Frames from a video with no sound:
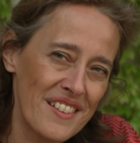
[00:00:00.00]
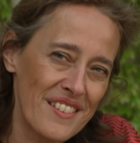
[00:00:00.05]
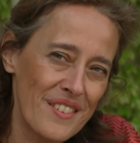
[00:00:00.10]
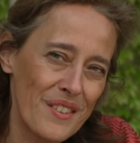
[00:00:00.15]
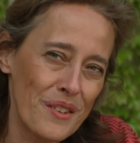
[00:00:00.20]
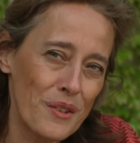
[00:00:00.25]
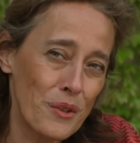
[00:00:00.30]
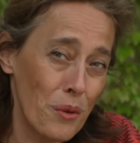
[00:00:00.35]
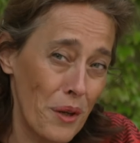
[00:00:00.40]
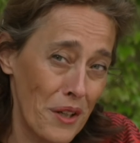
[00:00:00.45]

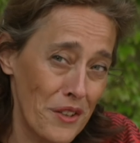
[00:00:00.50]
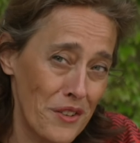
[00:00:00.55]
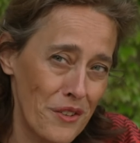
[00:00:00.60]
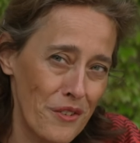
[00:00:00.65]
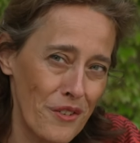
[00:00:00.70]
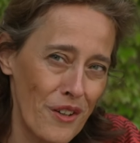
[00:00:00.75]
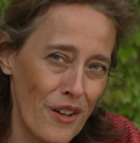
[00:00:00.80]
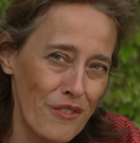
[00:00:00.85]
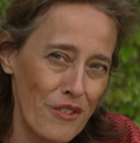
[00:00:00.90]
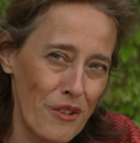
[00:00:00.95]
So quite
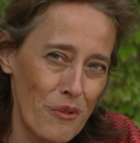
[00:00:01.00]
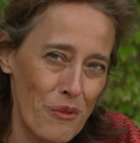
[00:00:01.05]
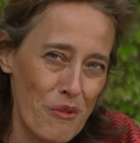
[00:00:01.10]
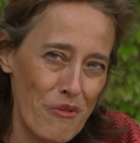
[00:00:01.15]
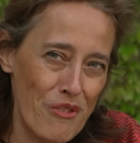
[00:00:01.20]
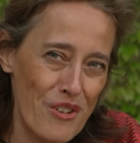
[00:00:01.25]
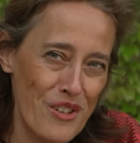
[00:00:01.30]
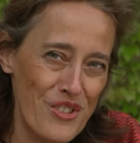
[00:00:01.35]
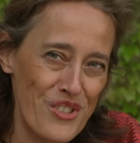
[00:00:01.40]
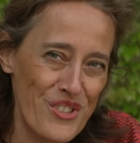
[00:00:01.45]
a, of a
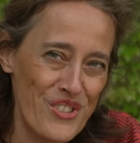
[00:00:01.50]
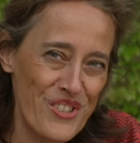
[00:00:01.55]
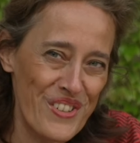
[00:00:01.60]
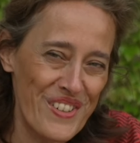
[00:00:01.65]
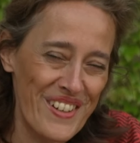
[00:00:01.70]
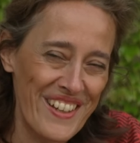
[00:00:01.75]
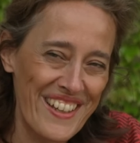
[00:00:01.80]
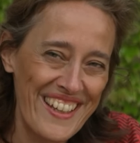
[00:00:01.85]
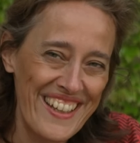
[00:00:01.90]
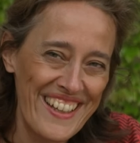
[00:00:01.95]

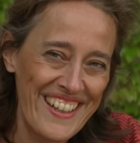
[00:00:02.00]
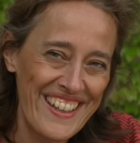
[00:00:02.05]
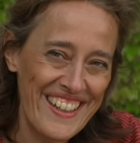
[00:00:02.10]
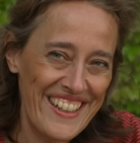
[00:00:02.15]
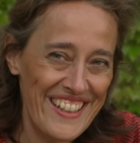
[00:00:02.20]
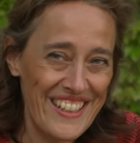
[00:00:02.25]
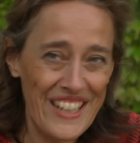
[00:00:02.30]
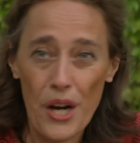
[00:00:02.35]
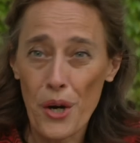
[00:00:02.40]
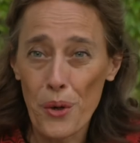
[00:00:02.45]
revolution
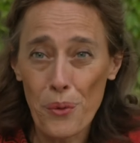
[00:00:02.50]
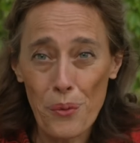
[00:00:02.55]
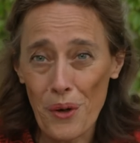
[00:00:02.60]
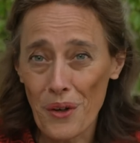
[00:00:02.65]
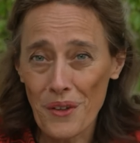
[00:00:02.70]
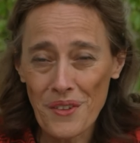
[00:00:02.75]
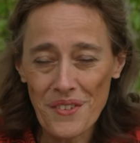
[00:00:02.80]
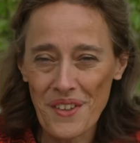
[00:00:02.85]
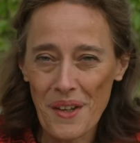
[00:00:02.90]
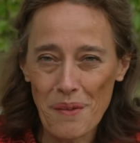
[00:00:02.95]
in our
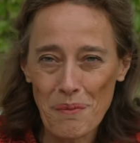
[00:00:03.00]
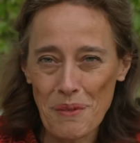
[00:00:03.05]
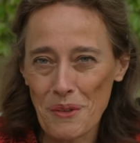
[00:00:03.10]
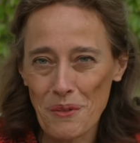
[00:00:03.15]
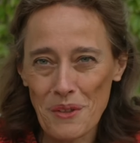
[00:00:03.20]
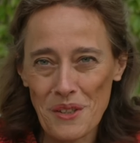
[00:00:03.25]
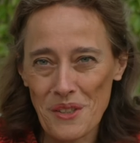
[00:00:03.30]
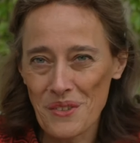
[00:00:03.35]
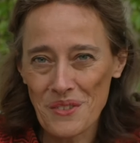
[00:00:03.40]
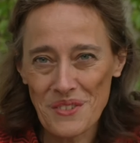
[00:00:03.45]
world. I
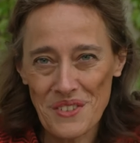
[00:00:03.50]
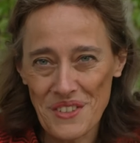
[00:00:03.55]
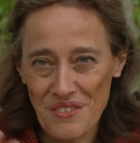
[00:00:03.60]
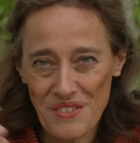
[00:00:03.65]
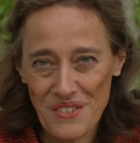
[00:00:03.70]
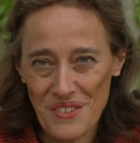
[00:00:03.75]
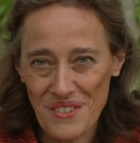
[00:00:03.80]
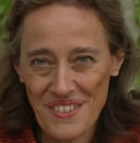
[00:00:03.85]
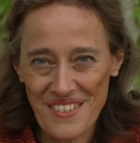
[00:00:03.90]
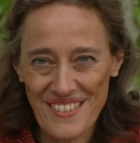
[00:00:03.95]
mean, we don't
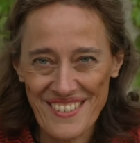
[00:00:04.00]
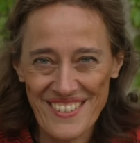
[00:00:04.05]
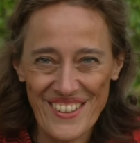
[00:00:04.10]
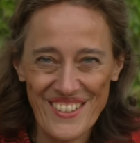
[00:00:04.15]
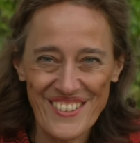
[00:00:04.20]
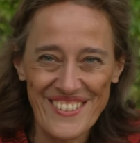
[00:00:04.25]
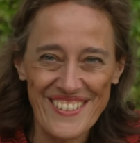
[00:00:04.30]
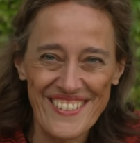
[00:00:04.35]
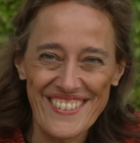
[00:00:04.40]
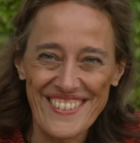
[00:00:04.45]
even
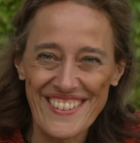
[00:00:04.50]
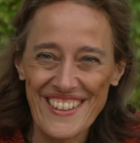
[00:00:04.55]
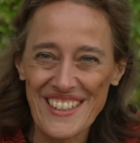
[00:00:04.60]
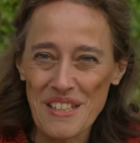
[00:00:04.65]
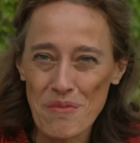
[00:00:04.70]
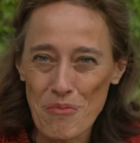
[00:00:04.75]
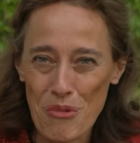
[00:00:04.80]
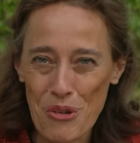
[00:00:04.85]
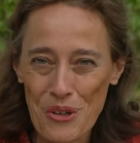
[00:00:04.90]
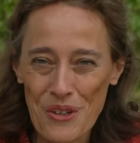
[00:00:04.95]
notice
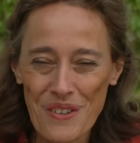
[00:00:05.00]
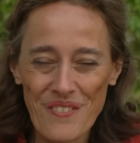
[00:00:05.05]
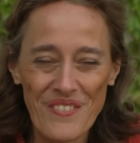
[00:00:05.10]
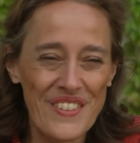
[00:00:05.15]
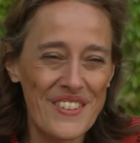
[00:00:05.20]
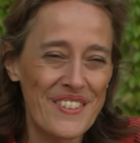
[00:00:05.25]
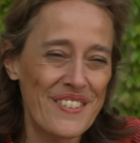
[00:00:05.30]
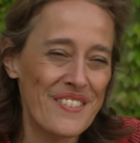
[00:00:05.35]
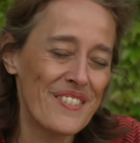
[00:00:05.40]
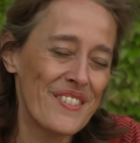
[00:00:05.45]
anymore,
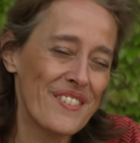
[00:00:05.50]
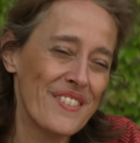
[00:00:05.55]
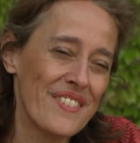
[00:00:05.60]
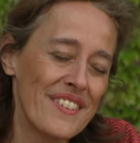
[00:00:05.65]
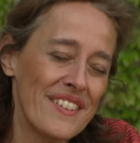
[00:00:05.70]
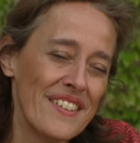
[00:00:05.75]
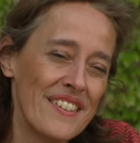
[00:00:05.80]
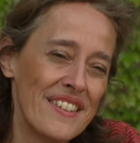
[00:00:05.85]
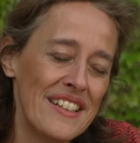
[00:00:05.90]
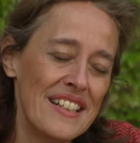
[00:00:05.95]
but it
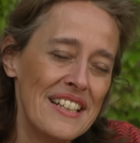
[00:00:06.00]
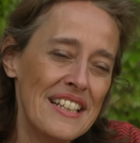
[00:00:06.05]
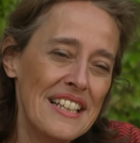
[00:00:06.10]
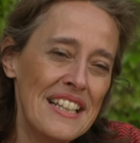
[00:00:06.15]
was. Uh,